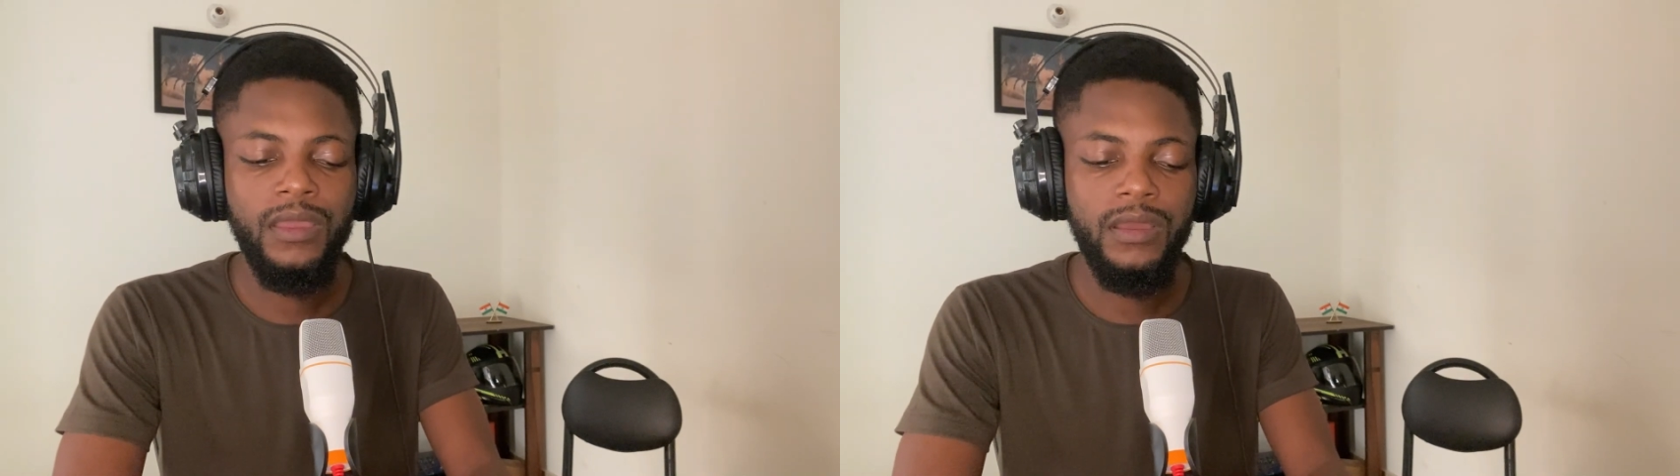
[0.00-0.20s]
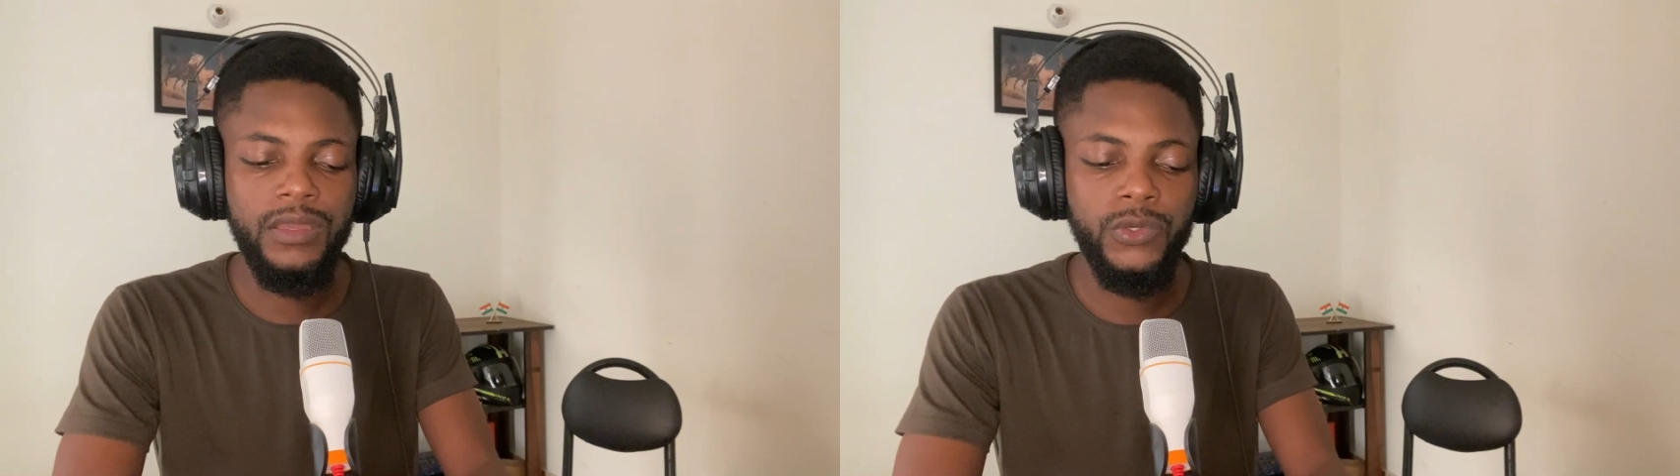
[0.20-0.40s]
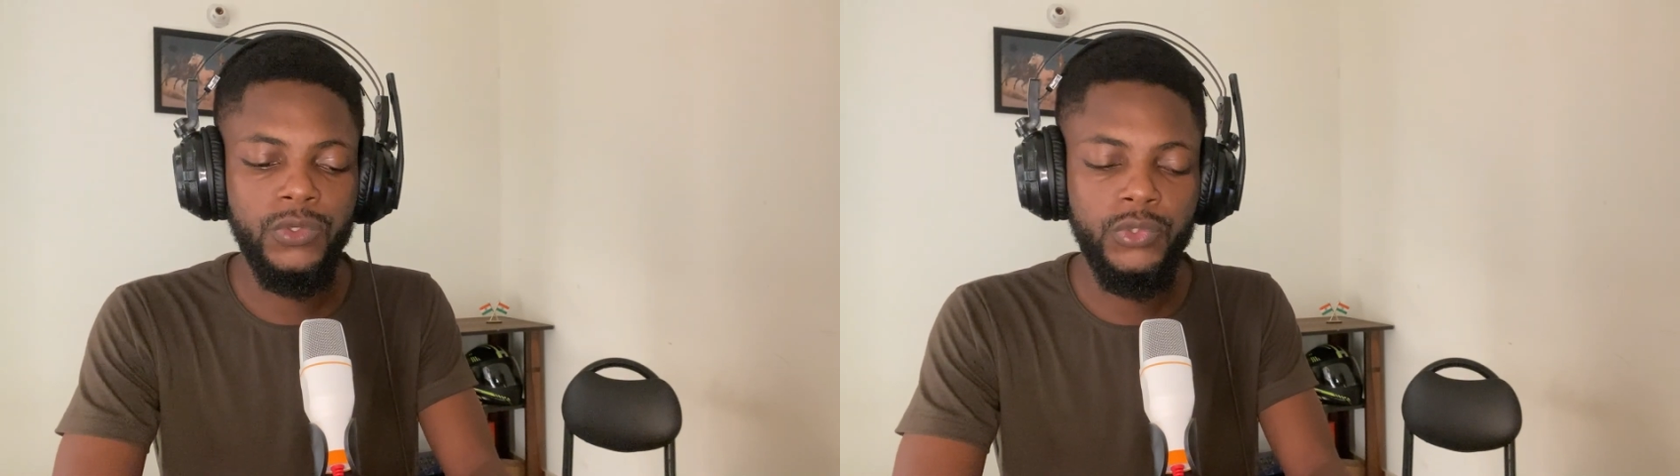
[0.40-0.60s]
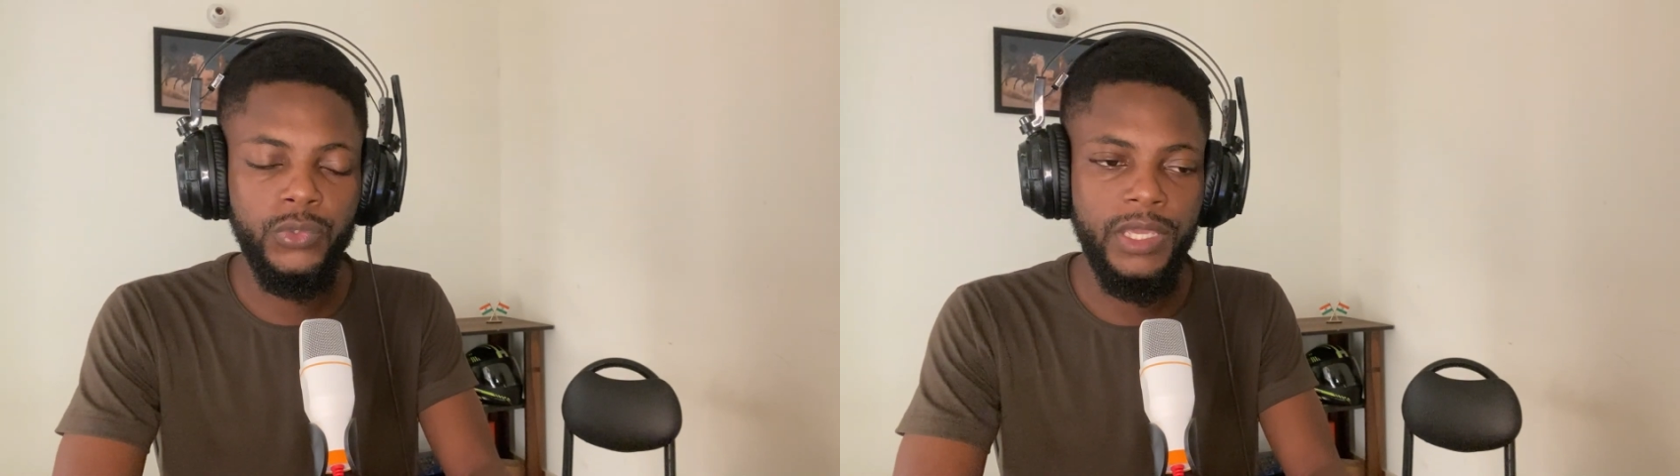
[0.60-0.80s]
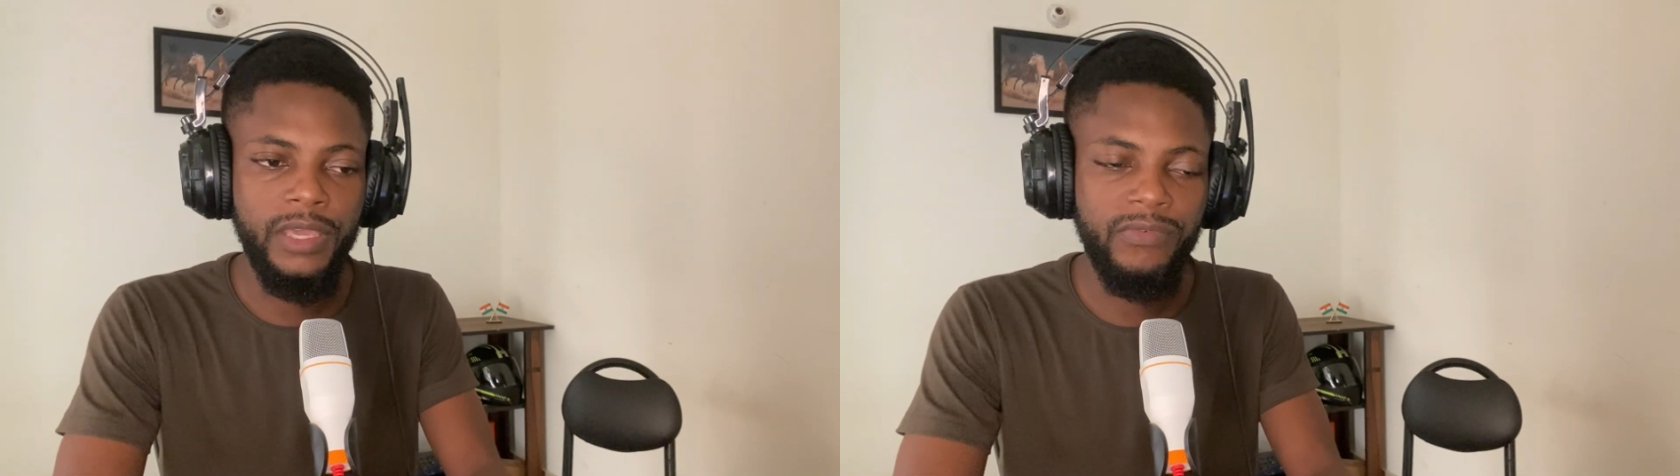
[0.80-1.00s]
you know,
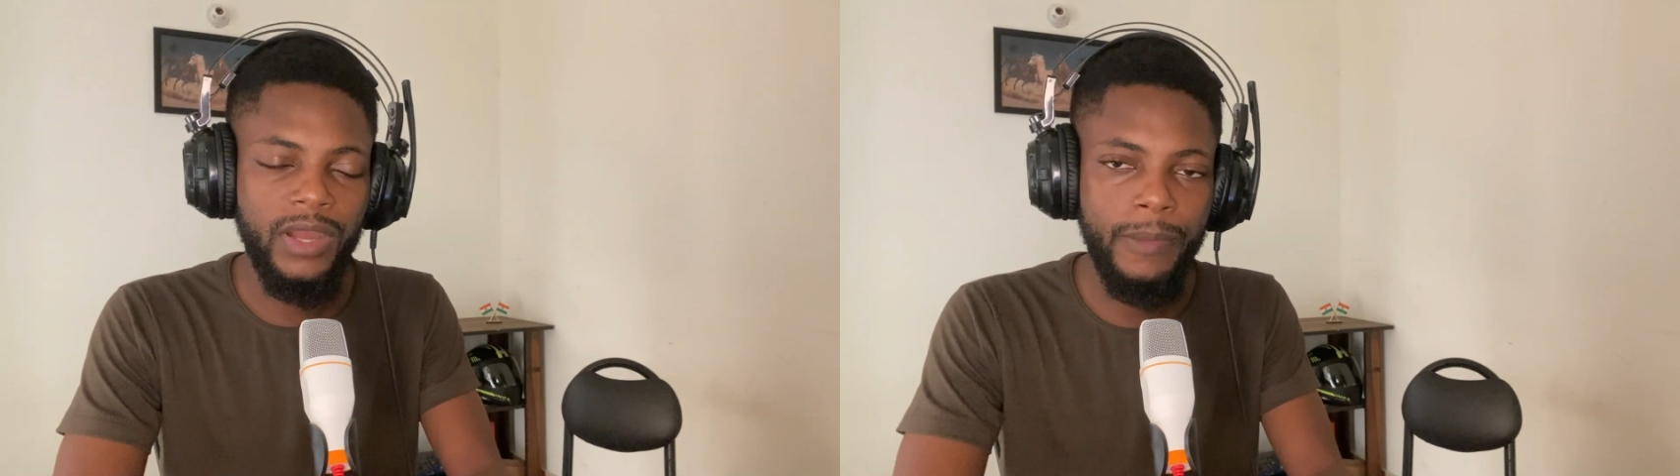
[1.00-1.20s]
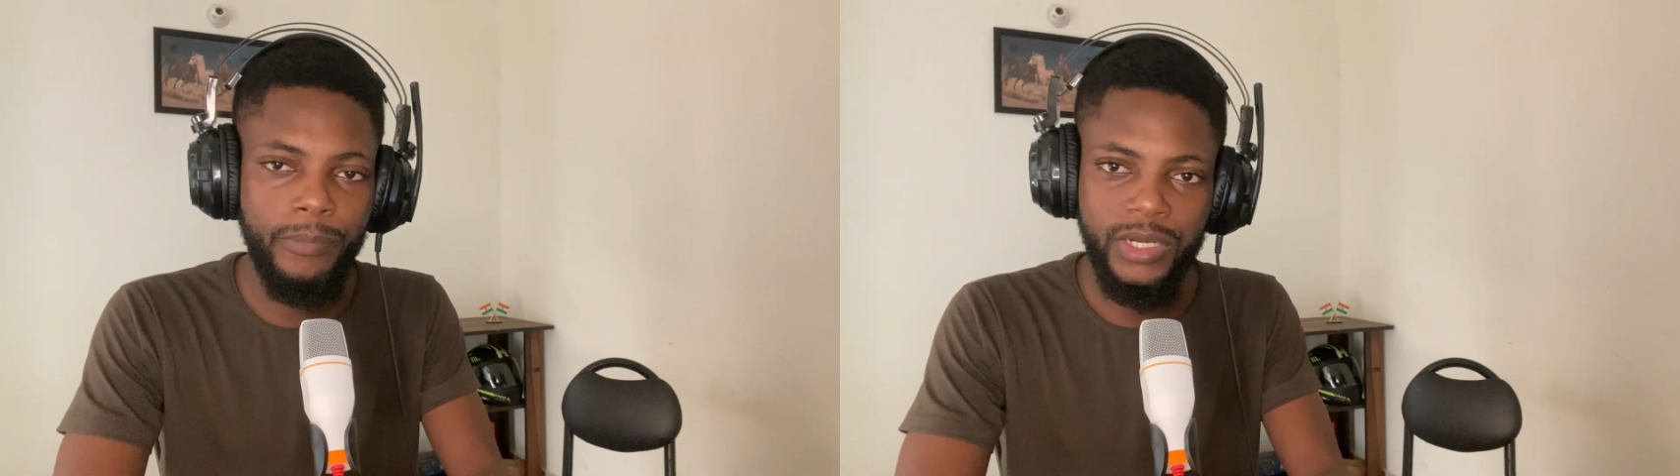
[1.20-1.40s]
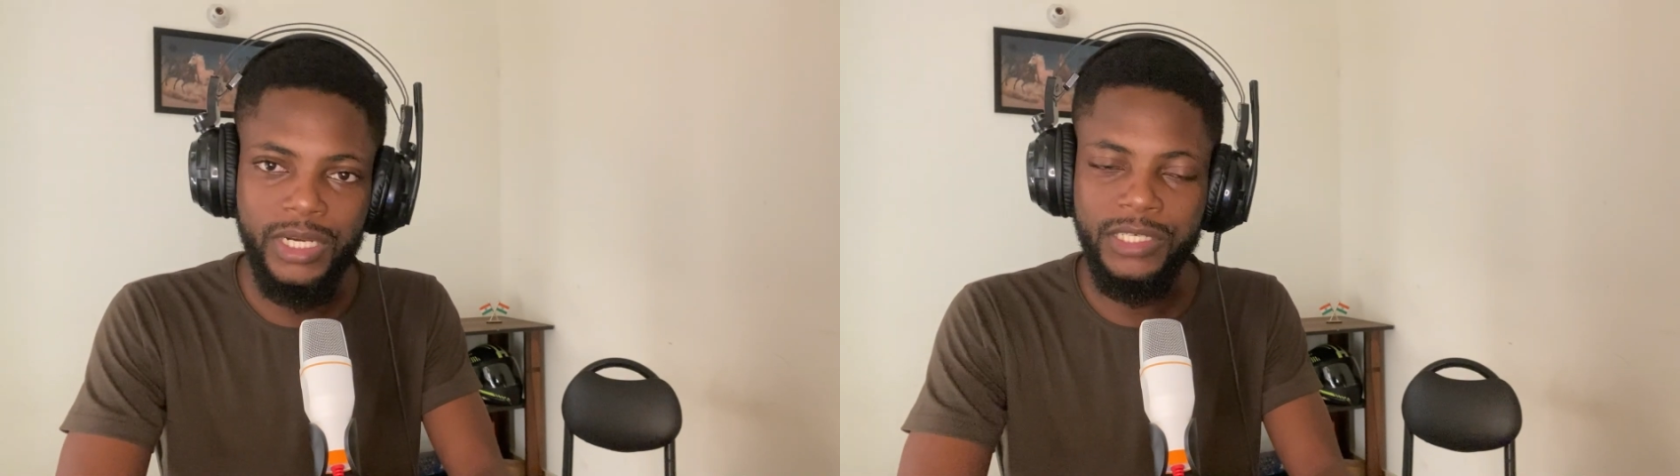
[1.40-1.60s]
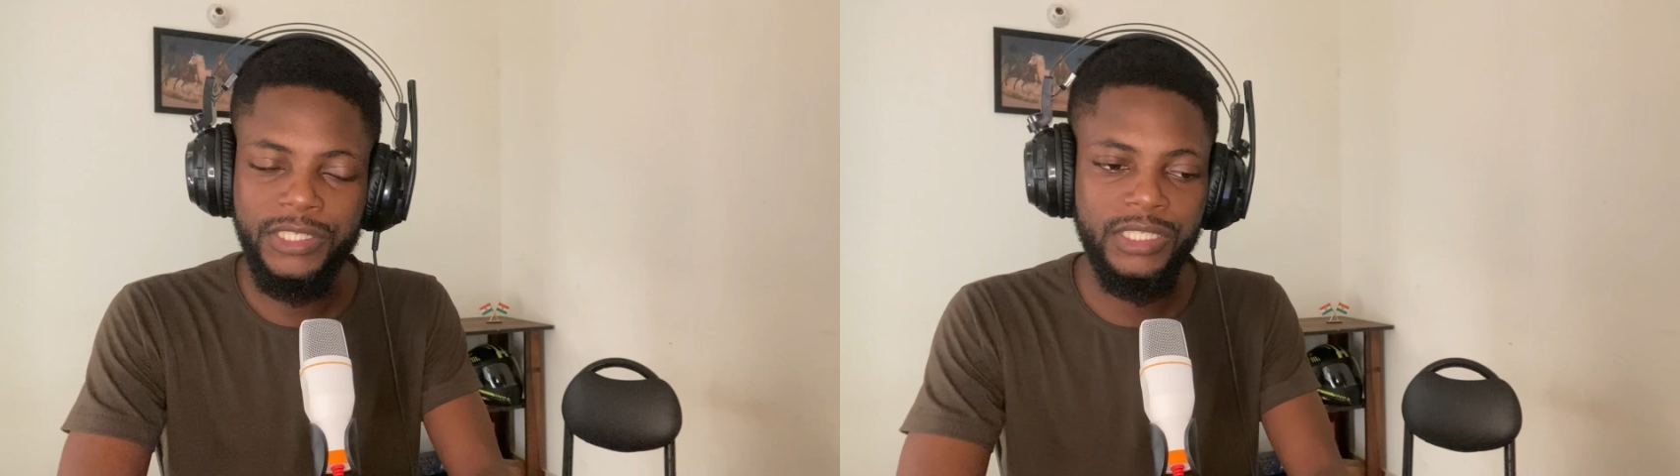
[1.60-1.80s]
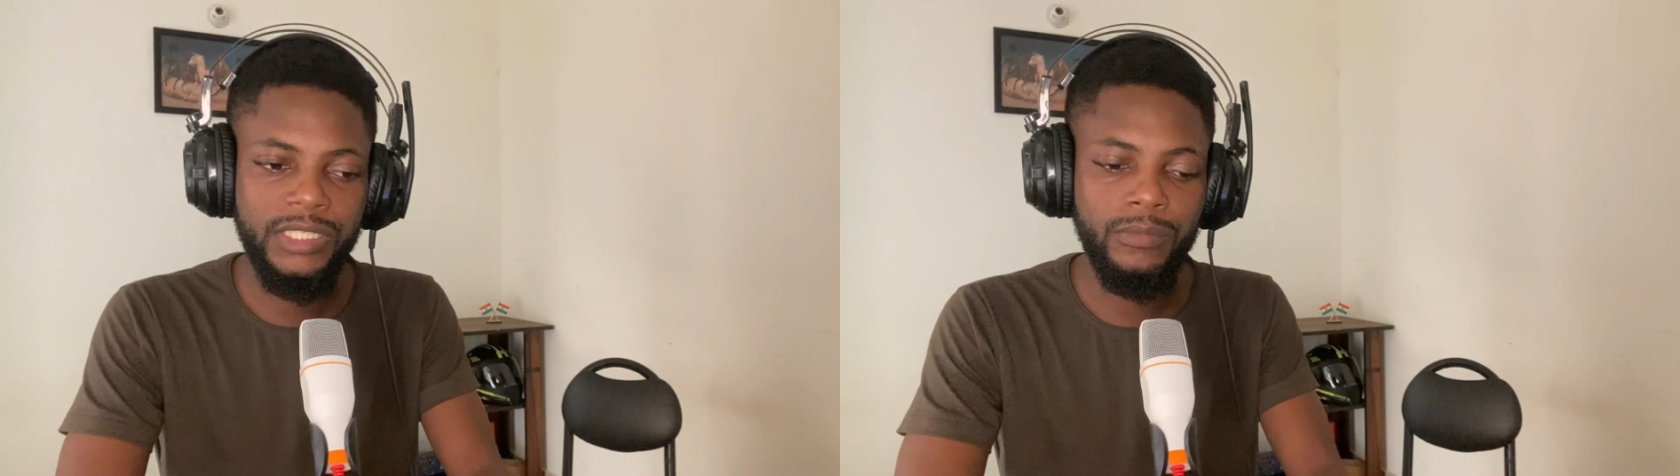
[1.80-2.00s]
to have high
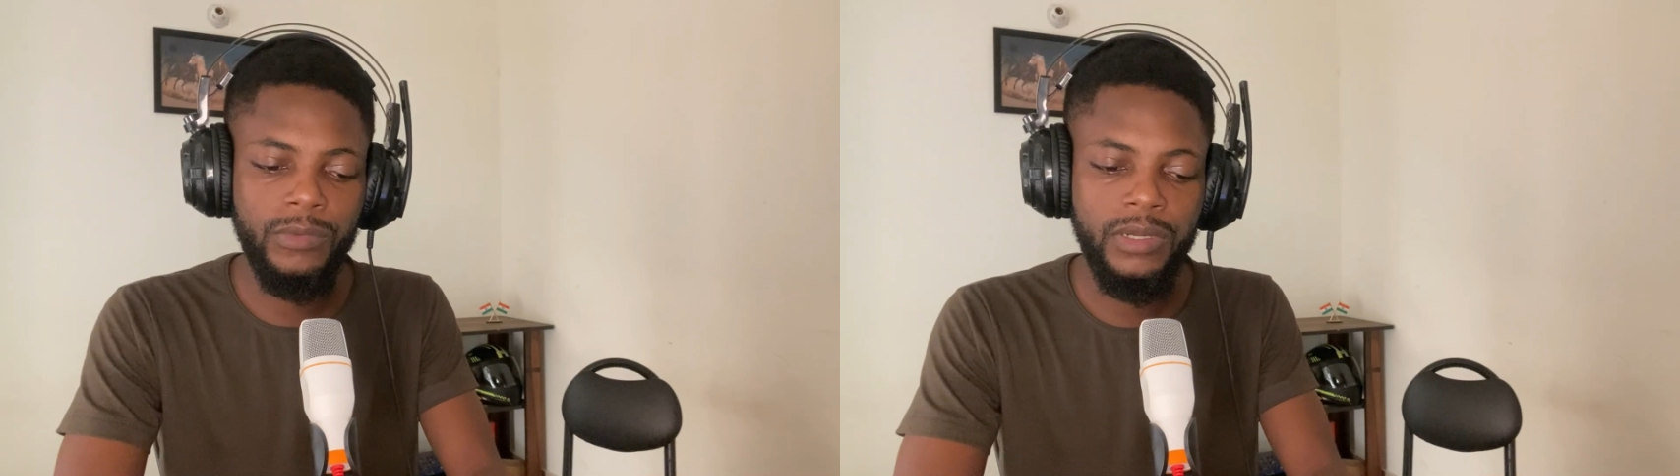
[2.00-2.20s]
production,